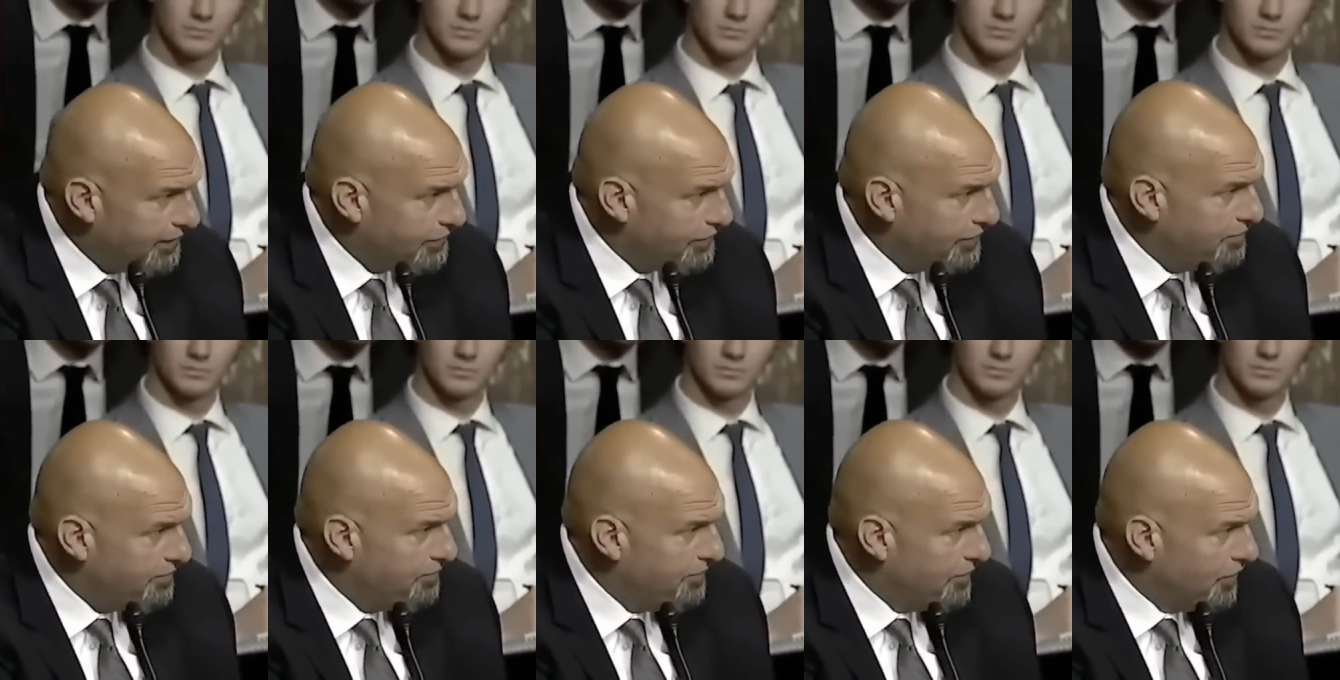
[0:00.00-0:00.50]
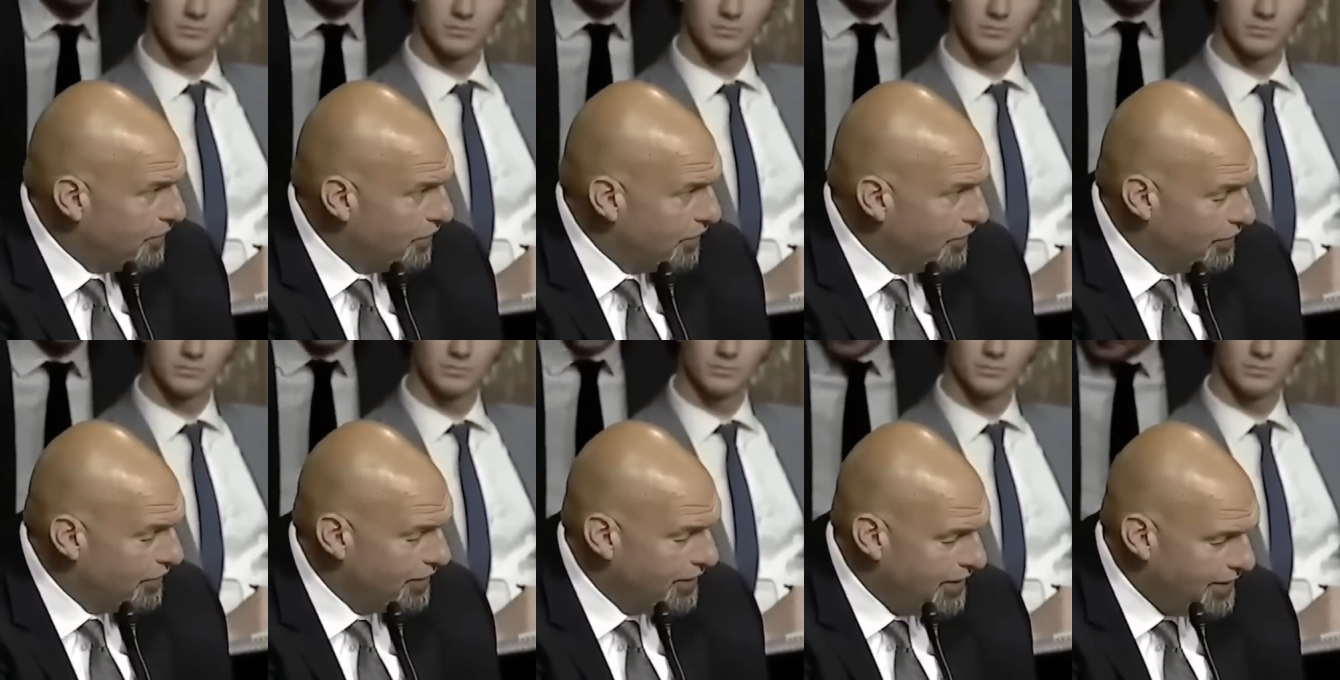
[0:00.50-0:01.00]
Speaker 1: actually
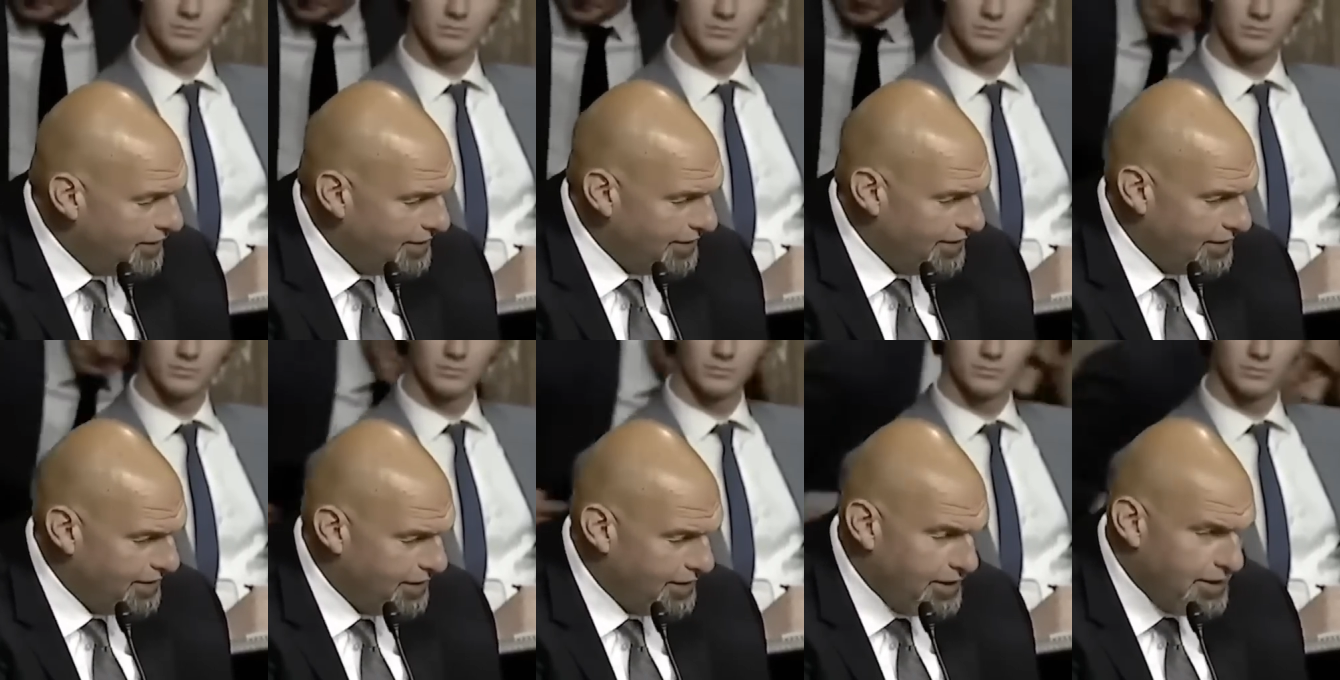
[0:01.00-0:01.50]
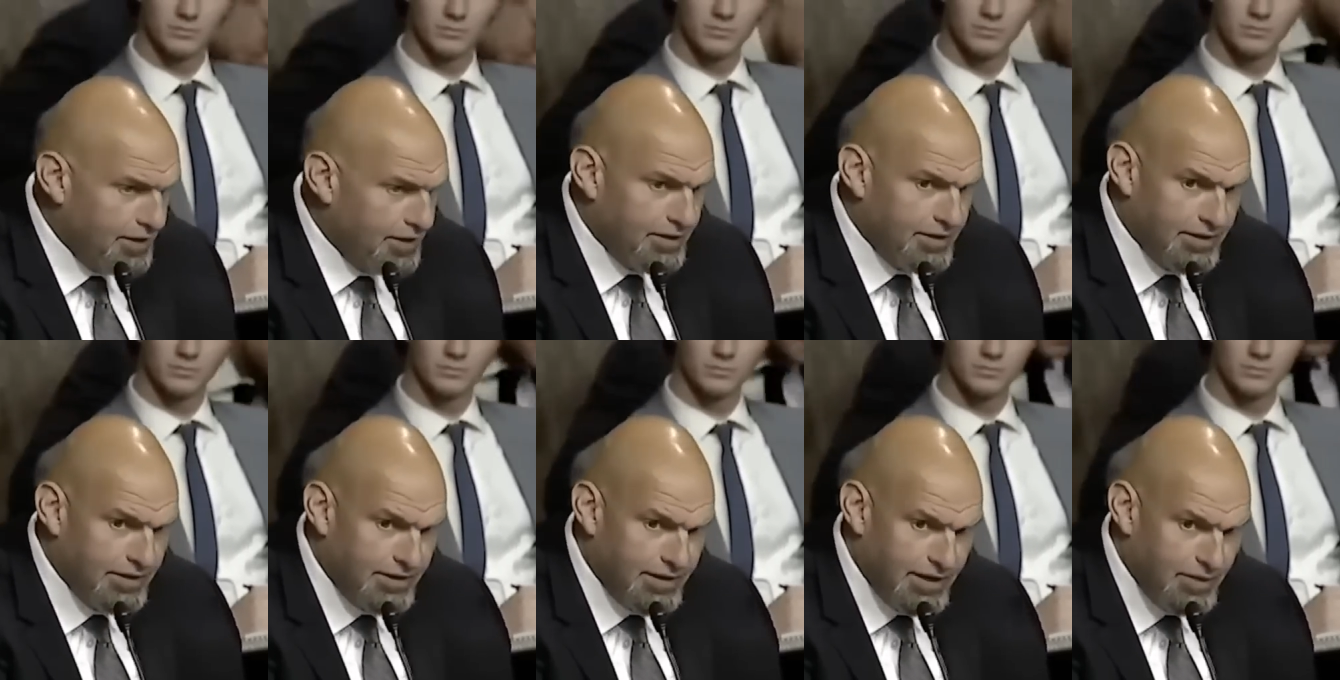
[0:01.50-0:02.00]
heard that
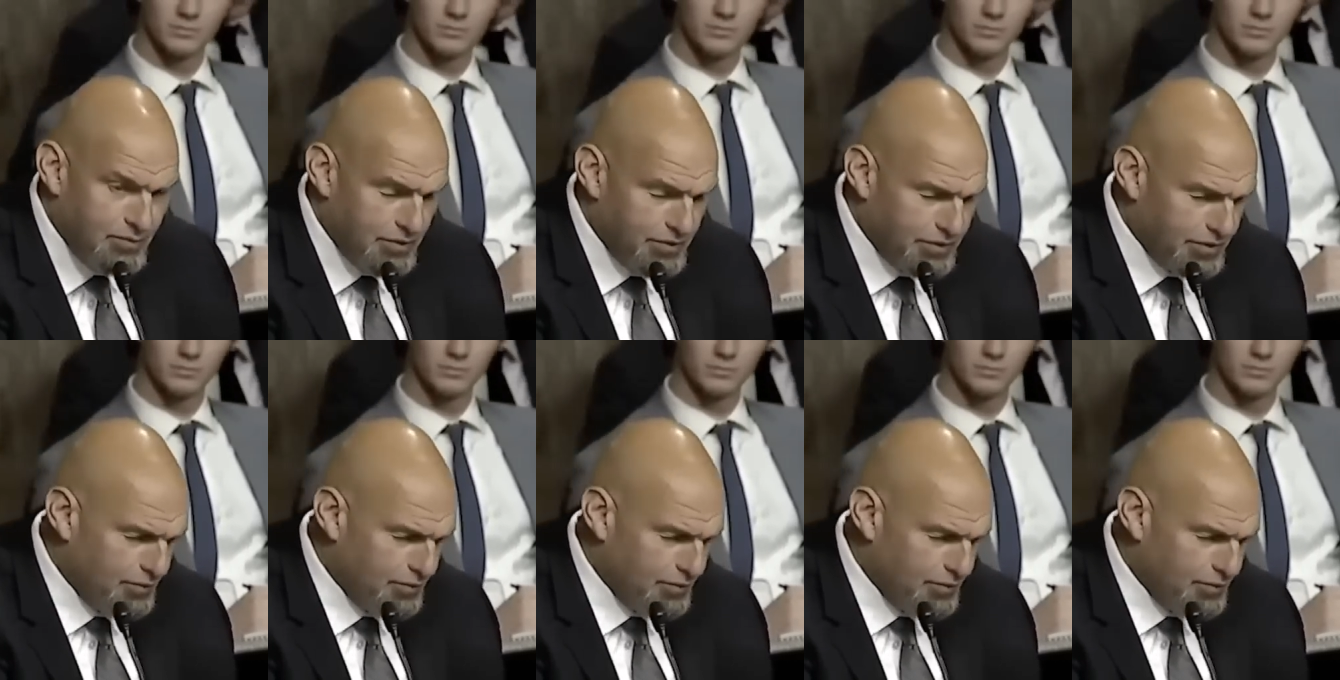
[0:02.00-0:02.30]
they